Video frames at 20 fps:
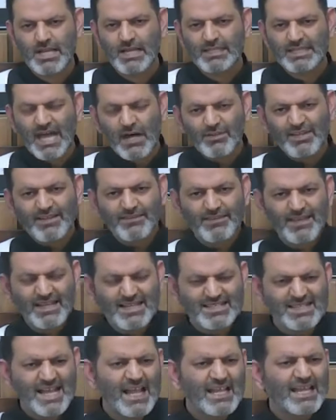Now, the thing
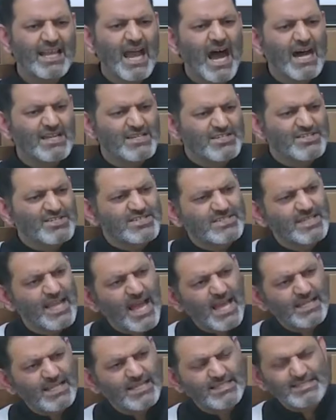is, I can
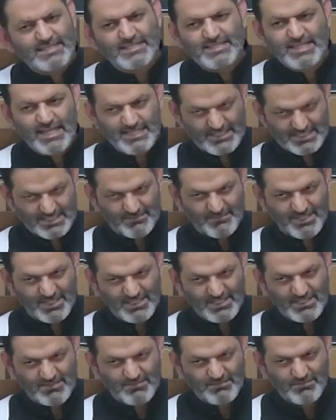understand his
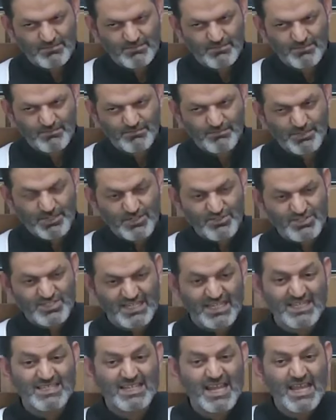sentiment, because
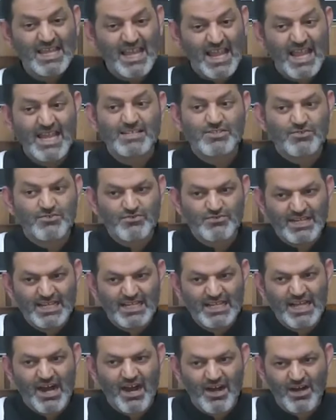it can hit
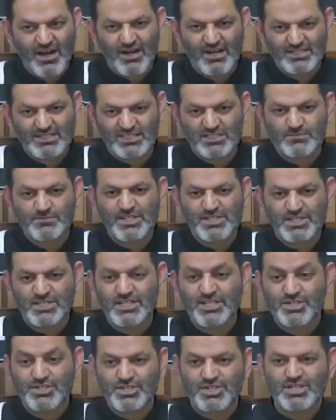really hard,
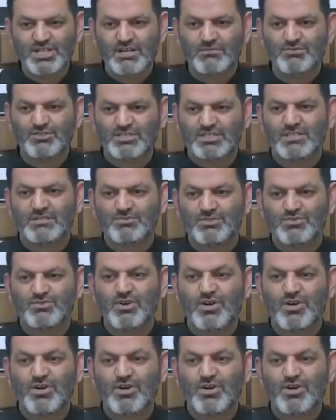especially Shia Muslims who